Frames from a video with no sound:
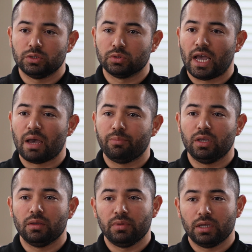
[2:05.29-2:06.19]
She was
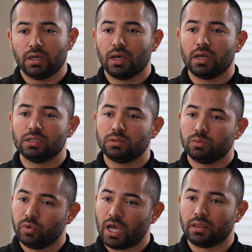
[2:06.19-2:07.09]
happy because
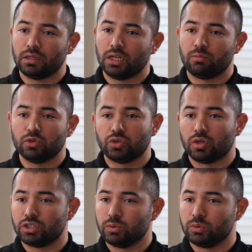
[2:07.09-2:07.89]
we had the demo truck,